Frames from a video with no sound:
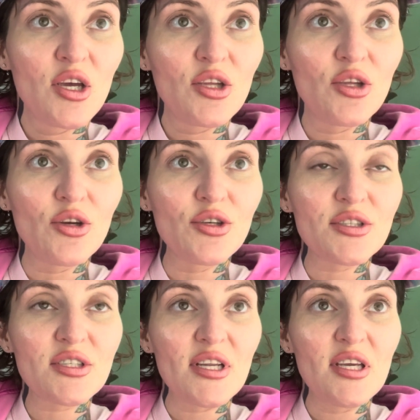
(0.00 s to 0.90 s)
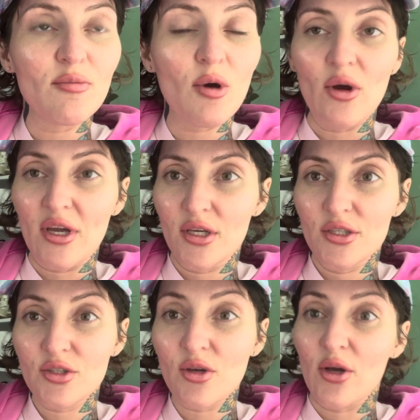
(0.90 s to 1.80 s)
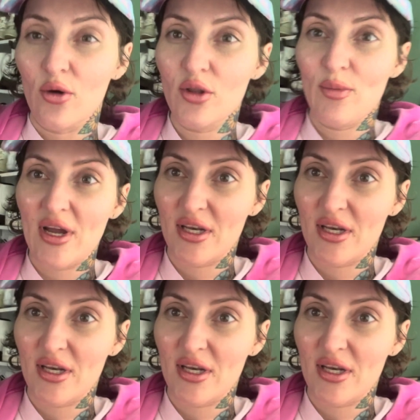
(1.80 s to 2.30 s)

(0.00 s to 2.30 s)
you're just going to keep going. So I go in the back